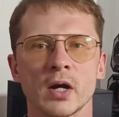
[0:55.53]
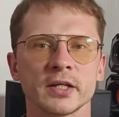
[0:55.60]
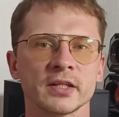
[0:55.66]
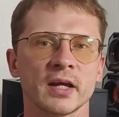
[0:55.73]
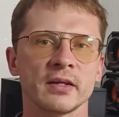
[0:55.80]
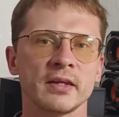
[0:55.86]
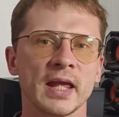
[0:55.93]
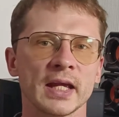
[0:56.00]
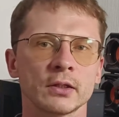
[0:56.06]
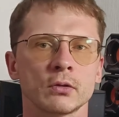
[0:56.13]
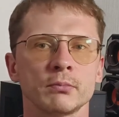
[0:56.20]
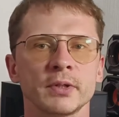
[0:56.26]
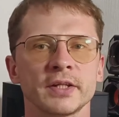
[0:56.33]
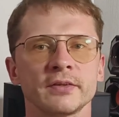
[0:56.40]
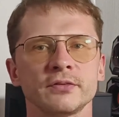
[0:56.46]

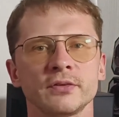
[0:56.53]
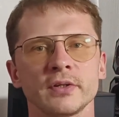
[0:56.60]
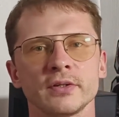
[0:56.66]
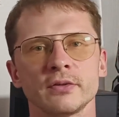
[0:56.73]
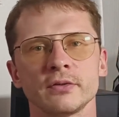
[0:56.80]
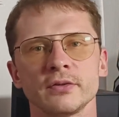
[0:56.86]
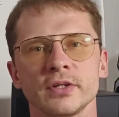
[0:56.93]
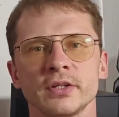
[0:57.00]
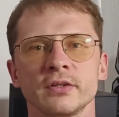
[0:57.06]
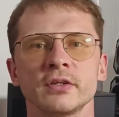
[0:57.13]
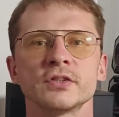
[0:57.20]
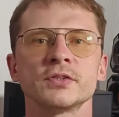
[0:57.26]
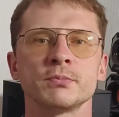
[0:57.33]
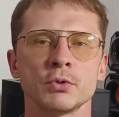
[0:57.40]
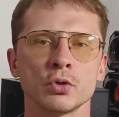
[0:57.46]
QuantConnect or MetaTrader in
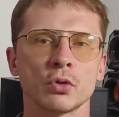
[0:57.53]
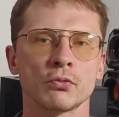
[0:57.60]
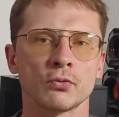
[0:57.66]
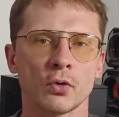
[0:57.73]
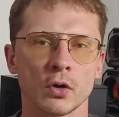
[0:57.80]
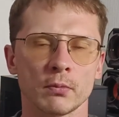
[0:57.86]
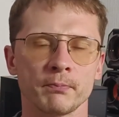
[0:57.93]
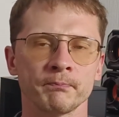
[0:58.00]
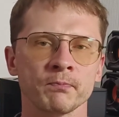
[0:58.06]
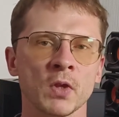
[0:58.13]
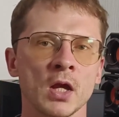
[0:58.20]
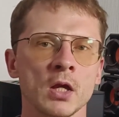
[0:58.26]
its pure form.